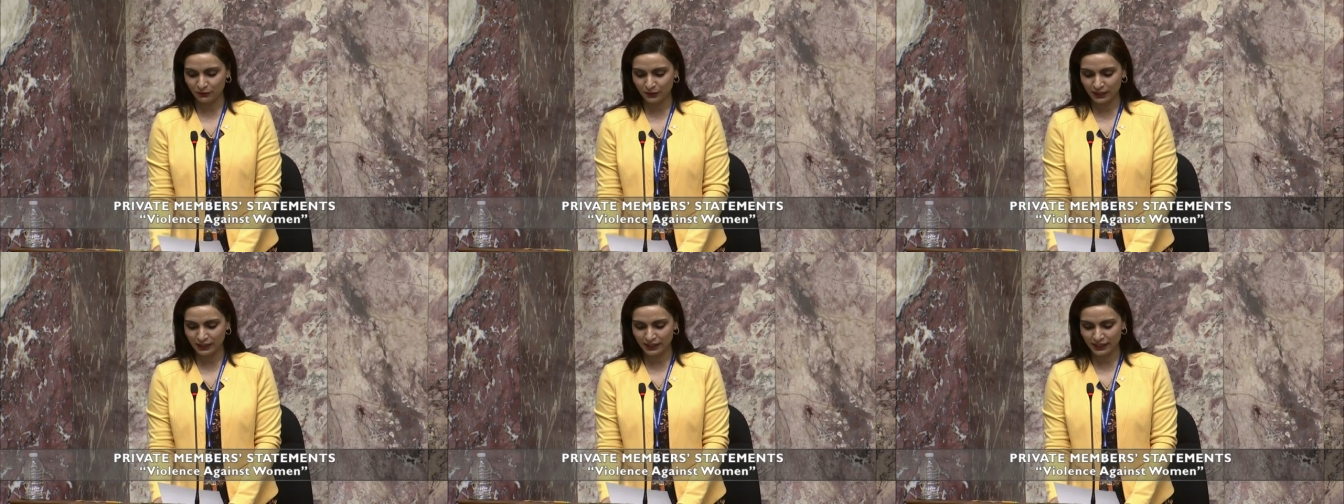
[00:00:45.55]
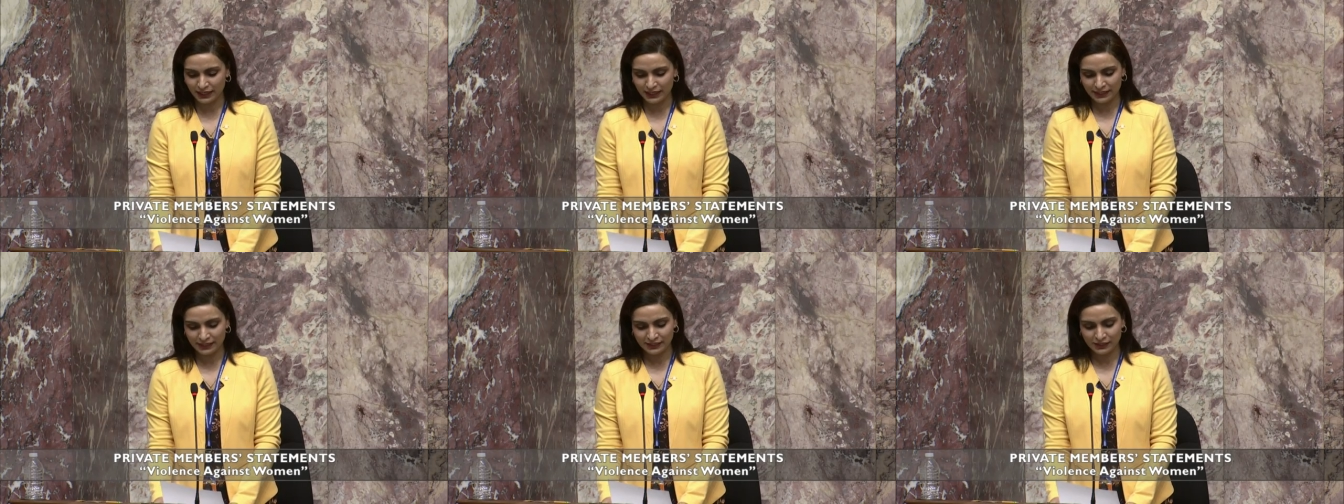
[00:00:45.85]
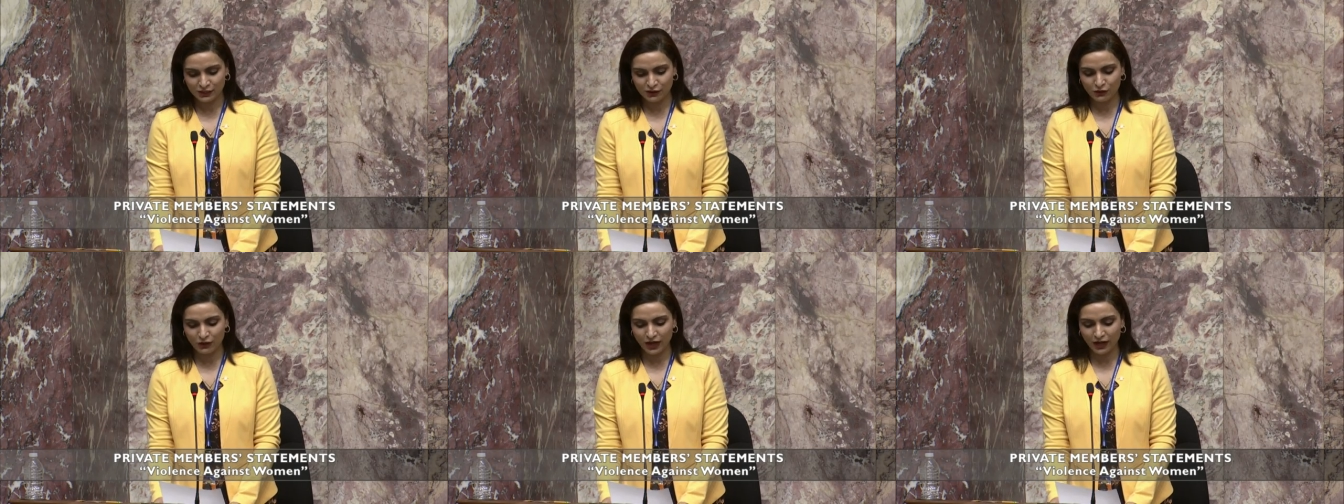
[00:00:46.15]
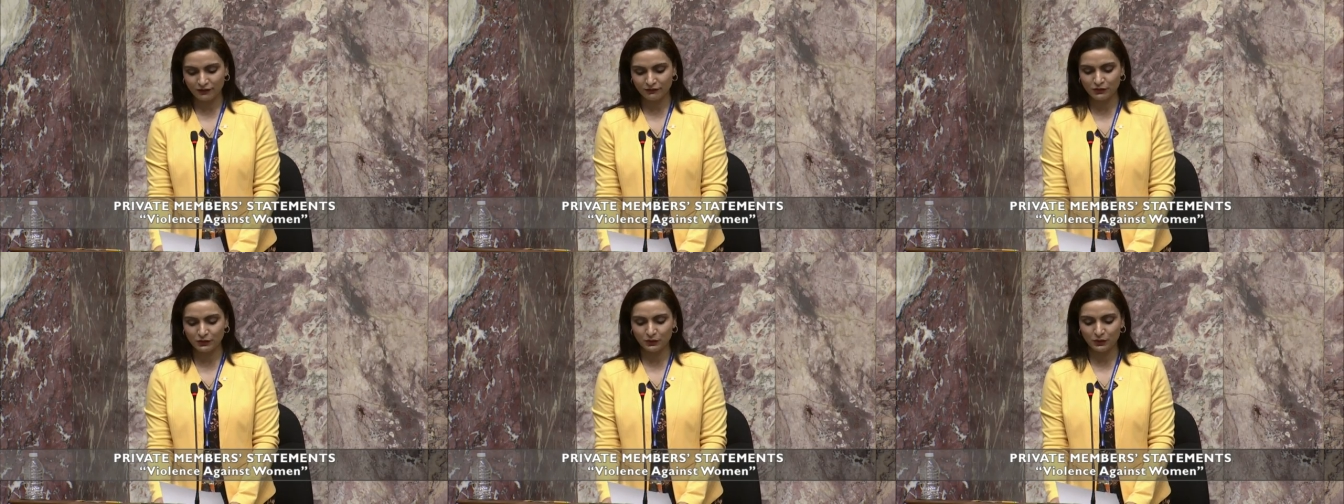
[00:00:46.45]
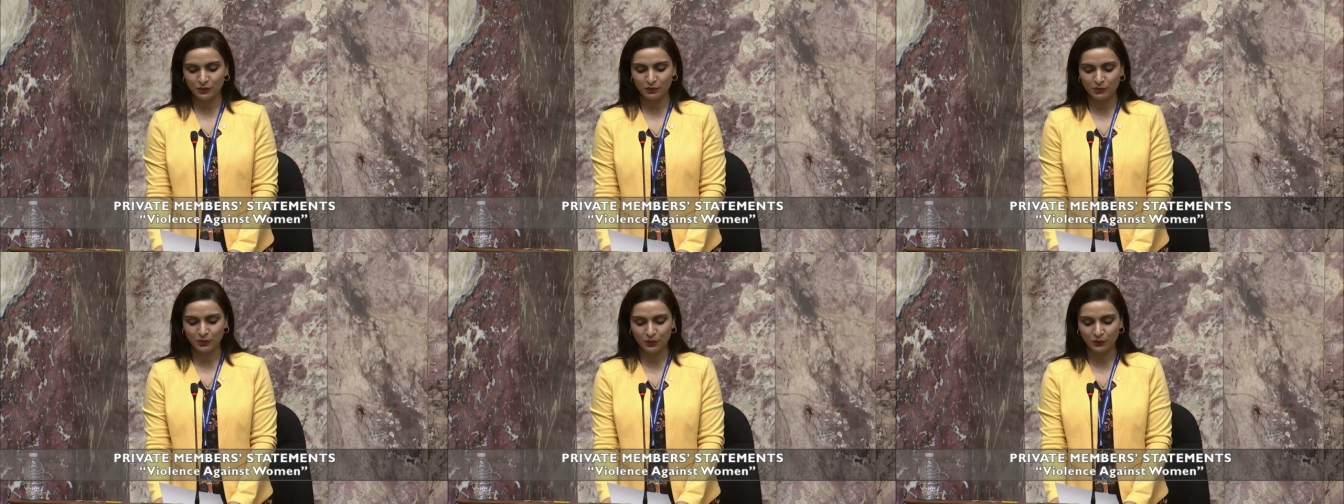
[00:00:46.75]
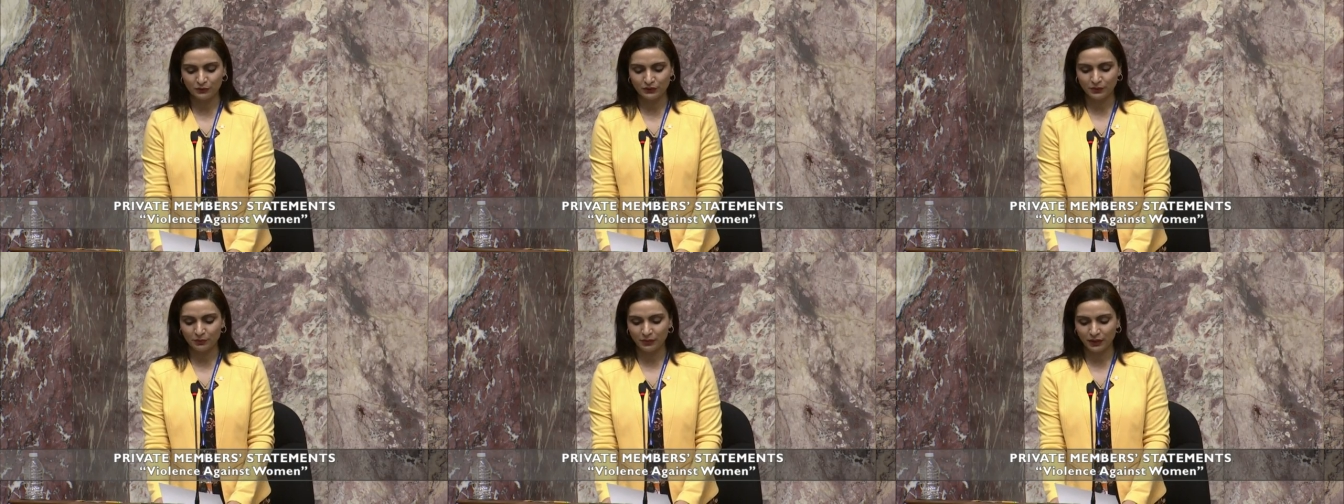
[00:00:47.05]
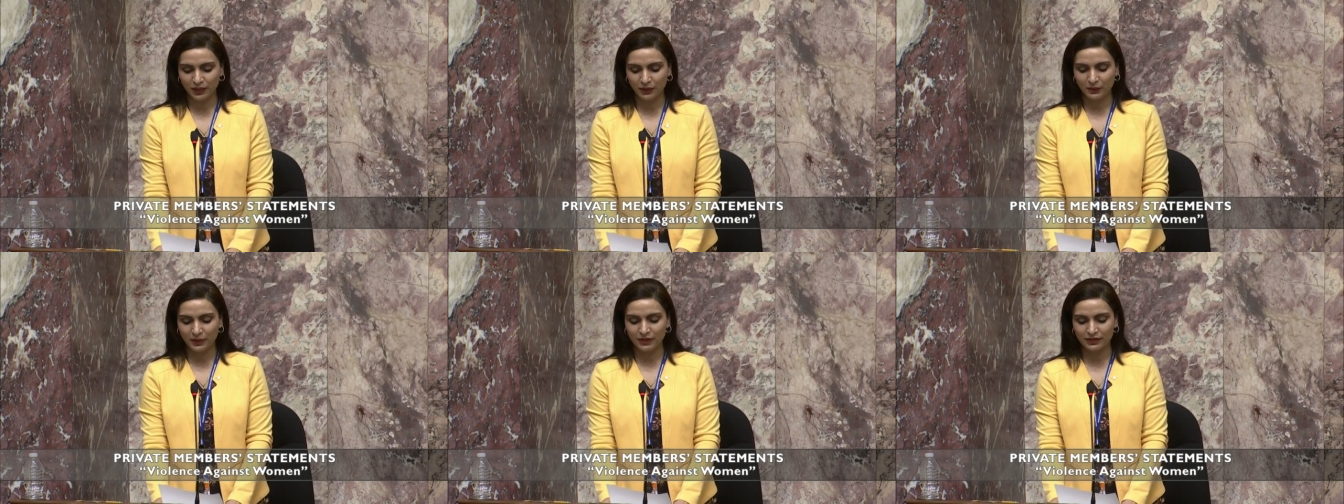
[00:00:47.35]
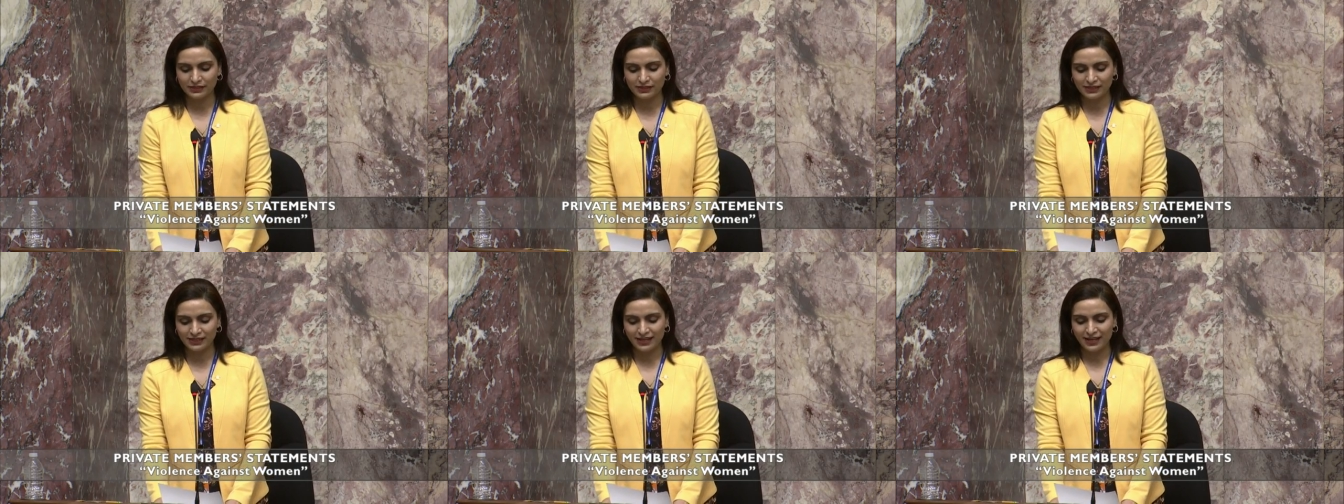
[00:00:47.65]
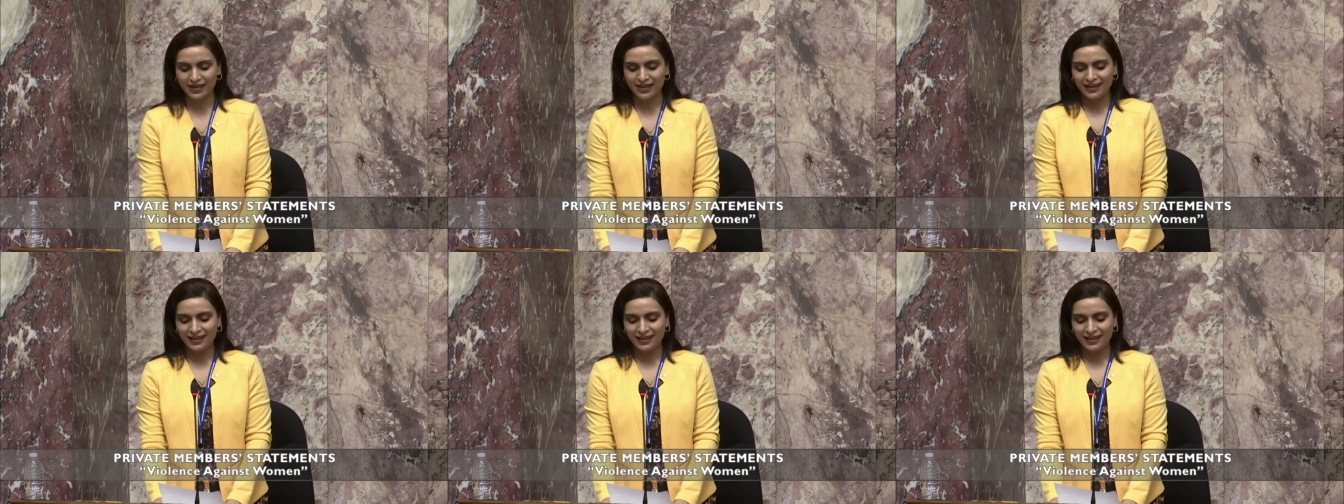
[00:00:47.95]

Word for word: We strive to remove the barriers